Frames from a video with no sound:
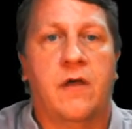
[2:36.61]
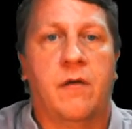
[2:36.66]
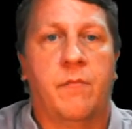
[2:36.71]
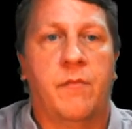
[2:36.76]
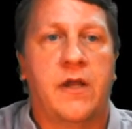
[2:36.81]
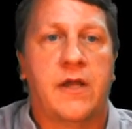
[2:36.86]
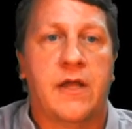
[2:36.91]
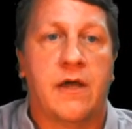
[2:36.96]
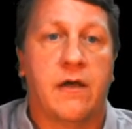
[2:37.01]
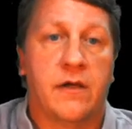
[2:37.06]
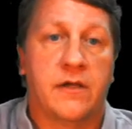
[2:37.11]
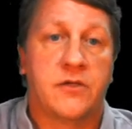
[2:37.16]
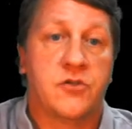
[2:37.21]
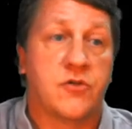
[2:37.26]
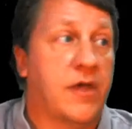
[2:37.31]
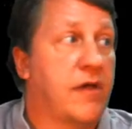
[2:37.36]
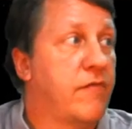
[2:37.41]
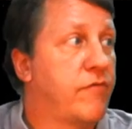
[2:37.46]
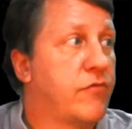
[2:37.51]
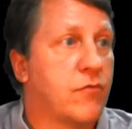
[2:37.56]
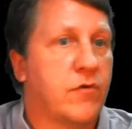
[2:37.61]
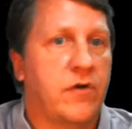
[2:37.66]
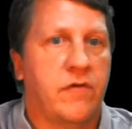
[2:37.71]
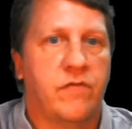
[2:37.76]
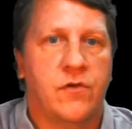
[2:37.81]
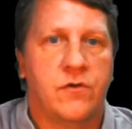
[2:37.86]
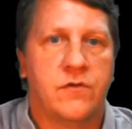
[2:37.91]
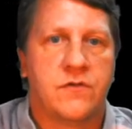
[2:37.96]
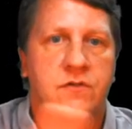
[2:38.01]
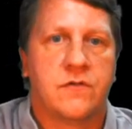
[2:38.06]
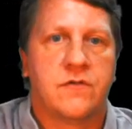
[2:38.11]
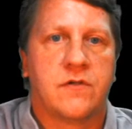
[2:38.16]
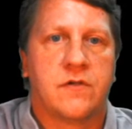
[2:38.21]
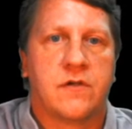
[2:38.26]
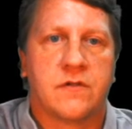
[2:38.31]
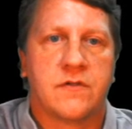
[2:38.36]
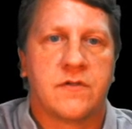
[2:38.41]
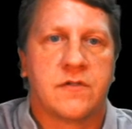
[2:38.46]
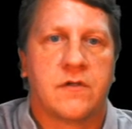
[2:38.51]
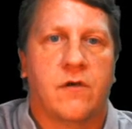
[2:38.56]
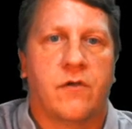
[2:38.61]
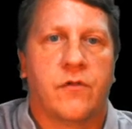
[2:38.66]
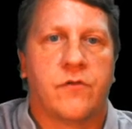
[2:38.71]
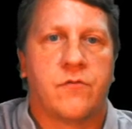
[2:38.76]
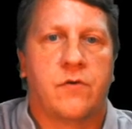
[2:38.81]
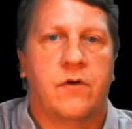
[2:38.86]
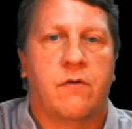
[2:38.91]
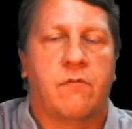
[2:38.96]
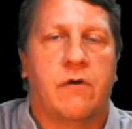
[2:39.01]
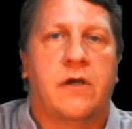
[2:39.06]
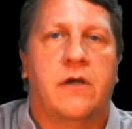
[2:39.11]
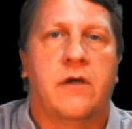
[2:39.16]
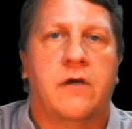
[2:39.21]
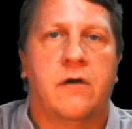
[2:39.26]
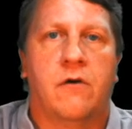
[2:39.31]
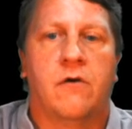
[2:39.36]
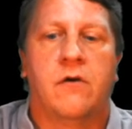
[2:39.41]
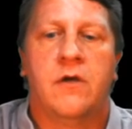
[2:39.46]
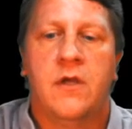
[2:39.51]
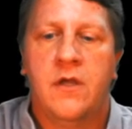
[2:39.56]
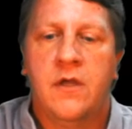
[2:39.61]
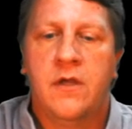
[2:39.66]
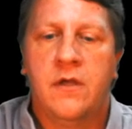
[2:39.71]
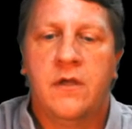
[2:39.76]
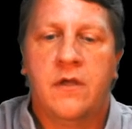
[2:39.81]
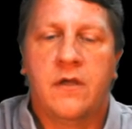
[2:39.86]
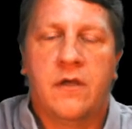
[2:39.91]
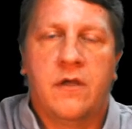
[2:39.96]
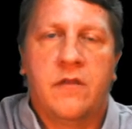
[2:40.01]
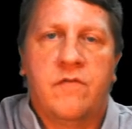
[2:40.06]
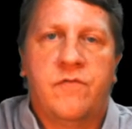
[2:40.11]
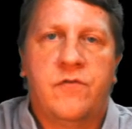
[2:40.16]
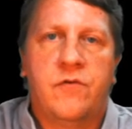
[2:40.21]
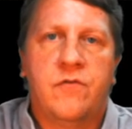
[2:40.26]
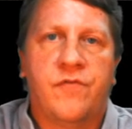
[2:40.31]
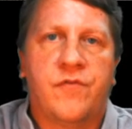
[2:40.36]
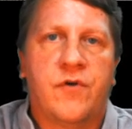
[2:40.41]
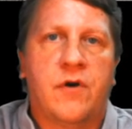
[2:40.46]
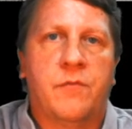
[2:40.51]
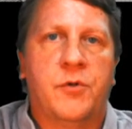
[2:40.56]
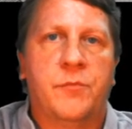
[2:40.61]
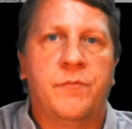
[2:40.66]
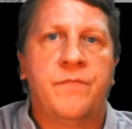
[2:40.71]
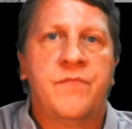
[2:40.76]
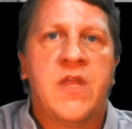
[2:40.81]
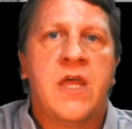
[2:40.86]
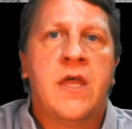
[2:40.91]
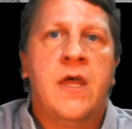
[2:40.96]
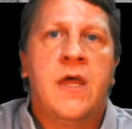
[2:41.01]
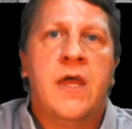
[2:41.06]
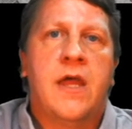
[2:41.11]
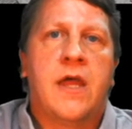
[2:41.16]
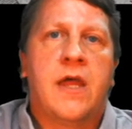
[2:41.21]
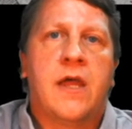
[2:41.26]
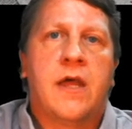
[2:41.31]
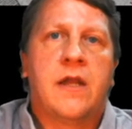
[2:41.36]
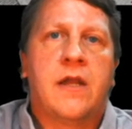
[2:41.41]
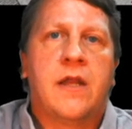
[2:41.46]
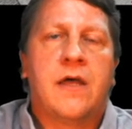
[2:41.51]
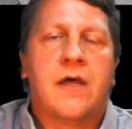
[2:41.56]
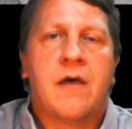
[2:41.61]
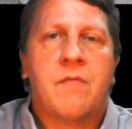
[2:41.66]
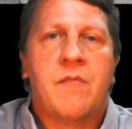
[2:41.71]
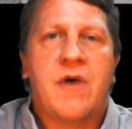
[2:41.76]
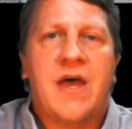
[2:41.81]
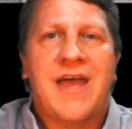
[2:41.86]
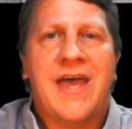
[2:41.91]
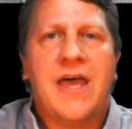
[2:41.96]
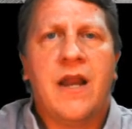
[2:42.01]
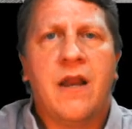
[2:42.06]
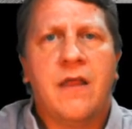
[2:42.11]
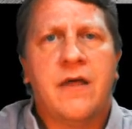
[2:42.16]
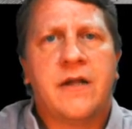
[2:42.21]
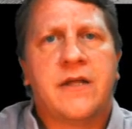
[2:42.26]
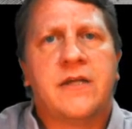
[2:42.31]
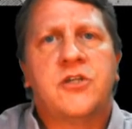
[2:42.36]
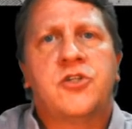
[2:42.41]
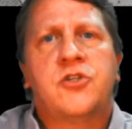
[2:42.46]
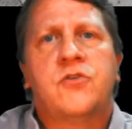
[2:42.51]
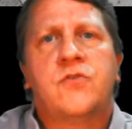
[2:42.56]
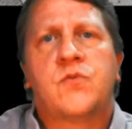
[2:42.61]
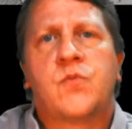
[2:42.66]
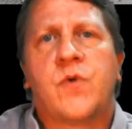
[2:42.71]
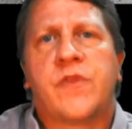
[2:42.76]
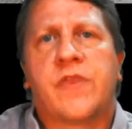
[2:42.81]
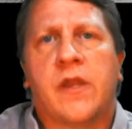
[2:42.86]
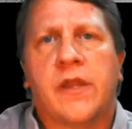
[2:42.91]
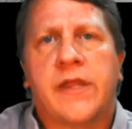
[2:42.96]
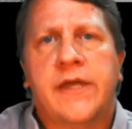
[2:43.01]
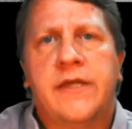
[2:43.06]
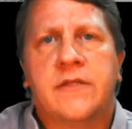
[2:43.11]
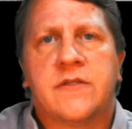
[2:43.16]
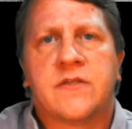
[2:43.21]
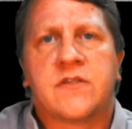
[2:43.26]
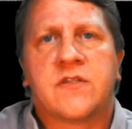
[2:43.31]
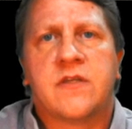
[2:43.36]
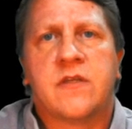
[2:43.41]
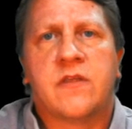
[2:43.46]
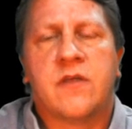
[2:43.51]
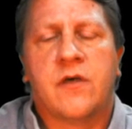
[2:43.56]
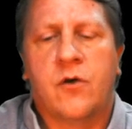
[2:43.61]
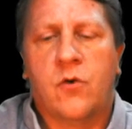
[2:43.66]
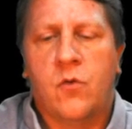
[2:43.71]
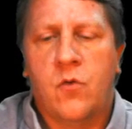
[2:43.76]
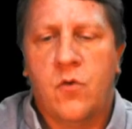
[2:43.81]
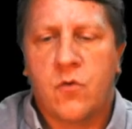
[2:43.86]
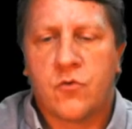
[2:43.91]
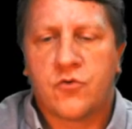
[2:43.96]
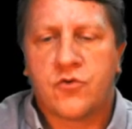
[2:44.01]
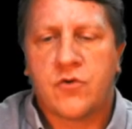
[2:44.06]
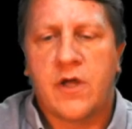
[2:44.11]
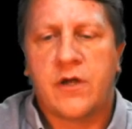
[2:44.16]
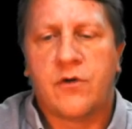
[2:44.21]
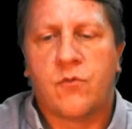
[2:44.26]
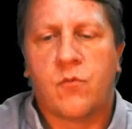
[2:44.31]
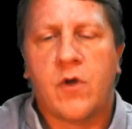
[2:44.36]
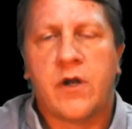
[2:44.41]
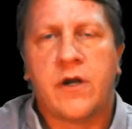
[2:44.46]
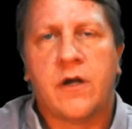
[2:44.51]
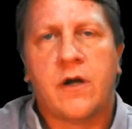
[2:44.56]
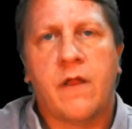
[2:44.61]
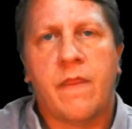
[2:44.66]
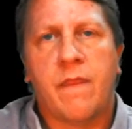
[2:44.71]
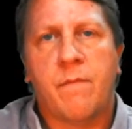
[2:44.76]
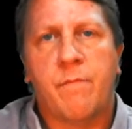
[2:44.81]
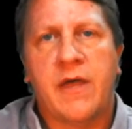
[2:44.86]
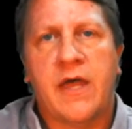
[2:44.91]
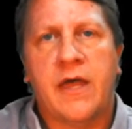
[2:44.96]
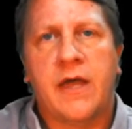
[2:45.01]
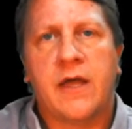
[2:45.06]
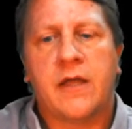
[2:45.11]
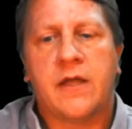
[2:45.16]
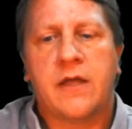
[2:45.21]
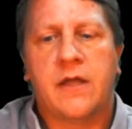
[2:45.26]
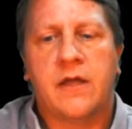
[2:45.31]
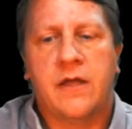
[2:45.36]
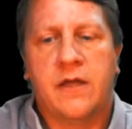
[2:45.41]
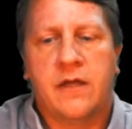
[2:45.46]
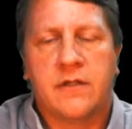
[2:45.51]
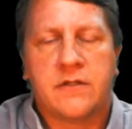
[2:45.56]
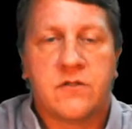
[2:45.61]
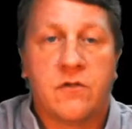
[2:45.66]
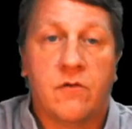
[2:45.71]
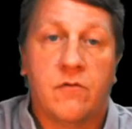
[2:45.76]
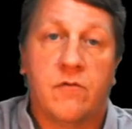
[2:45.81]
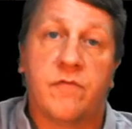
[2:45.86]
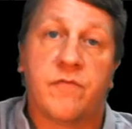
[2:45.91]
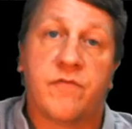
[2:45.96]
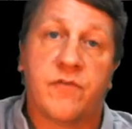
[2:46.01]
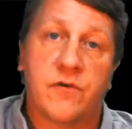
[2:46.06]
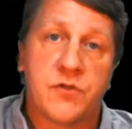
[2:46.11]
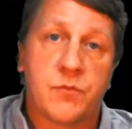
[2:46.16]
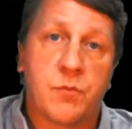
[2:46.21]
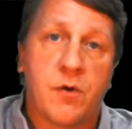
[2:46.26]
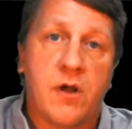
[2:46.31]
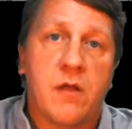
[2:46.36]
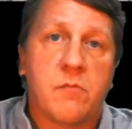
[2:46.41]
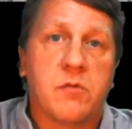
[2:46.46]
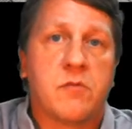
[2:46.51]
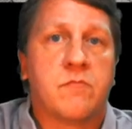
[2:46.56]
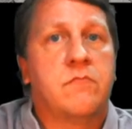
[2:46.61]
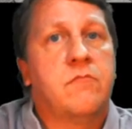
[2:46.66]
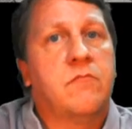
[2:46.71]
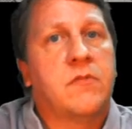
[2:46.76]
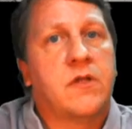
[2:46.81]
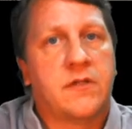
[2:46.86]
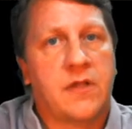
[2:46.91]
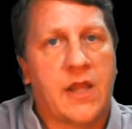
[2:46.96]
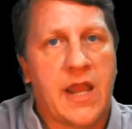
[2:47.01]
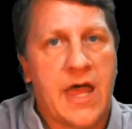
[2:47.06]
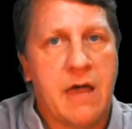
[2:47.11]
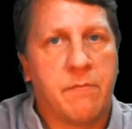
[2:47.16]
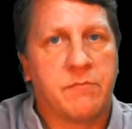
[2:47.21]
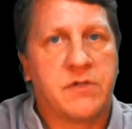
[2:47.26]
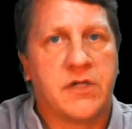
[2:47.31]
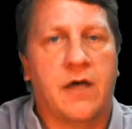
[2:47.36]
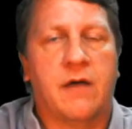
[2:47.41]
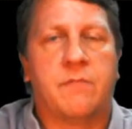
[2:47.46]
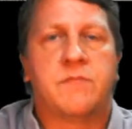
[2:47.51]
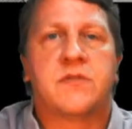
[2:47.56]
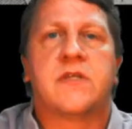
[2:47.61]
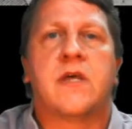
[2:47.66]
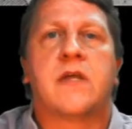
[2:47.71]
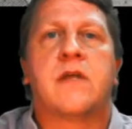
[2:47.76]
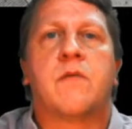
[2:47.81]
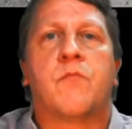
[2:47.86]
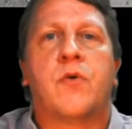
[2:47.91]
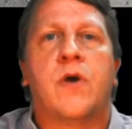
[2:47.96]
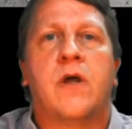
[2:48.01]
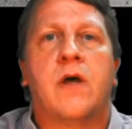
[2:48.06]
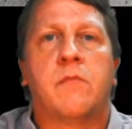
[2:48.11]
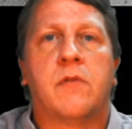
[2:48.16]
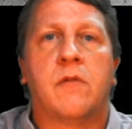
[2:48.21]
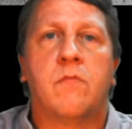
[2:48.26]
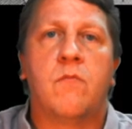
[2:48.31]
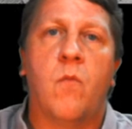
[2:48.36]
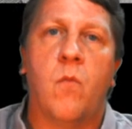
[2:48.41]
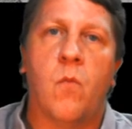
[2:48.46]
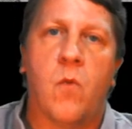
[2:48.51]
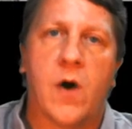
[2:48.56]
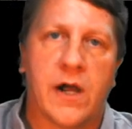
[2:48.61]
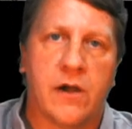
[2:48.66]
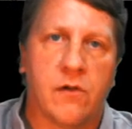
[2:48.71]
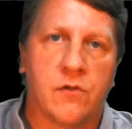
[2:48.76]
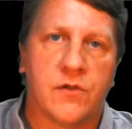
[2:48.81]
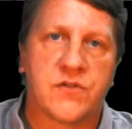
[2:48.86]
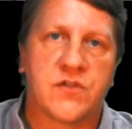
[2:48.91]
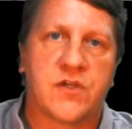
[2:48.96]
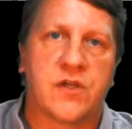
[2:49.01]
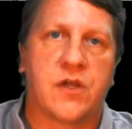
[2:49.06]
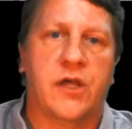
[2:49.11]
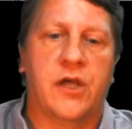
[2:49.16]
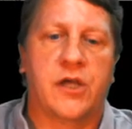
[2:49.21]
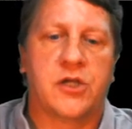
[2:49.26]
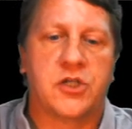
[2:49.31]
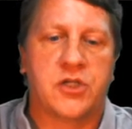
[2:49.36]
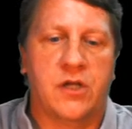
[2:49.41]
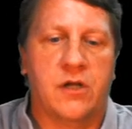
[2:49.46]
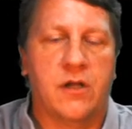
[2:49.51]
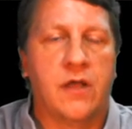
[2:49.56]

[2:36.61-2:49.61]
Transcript: Now I actually have three of those, as you can see all three right here, the view from them. And I had a lot of issues with latency, though, trying to run it on the Mac. And so the first problem, laptop. Second problem, wireless connection.